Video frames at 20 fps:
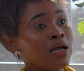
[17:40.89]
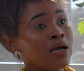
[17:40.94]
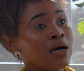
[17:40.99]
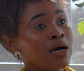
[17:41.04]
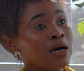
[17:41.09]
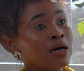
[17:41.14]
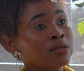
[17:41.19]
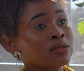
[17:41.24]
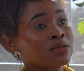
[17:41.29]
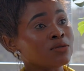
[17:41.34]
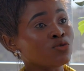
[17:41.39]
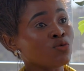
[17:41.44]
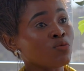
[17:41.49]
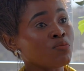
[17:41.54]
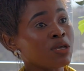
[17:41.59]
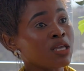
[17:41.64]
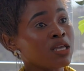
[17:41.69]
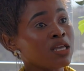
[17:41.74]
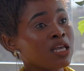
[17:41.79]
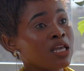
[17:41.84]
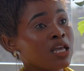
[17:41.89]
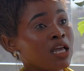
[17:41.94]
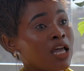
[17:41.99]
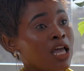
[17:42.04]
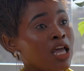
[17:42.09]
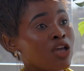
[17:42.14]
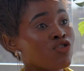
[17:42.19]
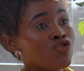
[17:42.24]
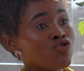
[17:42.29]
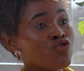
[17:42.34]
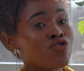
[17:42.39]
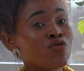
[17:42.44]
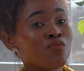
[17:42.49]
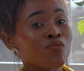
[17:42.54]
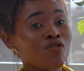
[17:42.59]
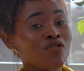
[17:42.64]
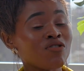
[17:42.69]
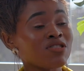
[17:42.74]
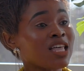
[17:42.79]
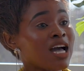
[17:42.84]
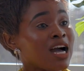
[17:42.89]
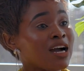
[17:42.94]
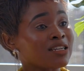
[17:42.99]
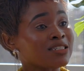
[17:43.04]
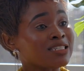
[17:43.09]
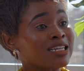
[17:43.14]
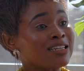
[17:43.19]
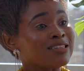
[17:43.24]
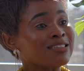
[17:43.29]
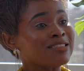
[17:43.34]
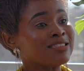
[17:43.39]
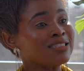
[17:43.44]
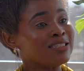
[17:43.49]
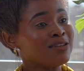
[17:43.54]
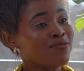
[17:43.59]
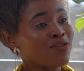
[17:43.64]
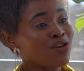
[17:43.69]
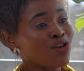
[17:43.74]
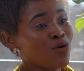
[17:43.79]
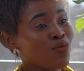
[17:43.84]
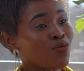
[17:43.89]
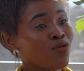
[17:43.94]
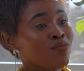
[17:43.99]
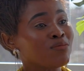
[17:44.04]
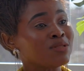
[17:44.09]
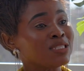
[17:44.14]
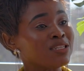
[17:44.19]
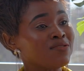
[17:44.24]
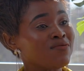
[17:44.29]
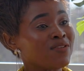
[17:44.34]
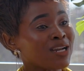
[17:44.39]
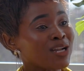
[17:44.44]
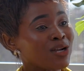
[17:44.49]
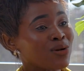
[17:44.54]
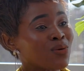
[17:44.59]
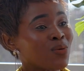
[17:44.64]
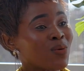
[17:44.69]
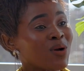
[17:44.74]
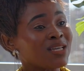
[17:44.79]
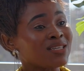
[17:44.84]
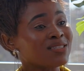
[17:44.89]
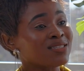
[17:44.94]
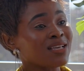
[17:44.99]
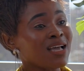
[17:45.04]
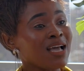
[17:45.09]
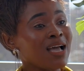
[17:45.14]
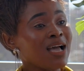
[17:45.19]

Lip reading: to be a new product that is developed from different waste,